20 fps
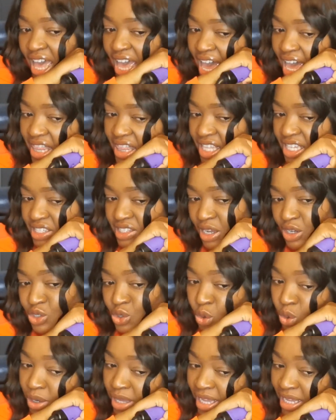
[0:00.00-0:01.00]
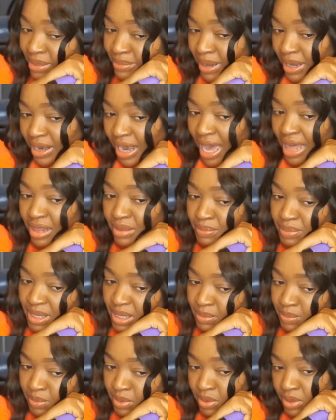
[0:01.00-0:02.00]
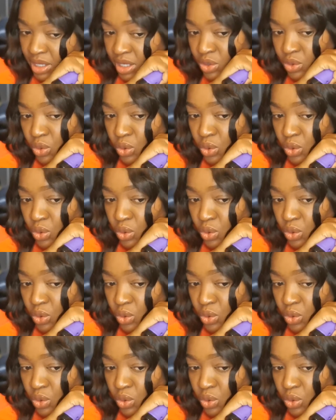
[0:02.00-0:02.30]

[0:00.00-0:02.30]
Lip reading: And they start talking about other people in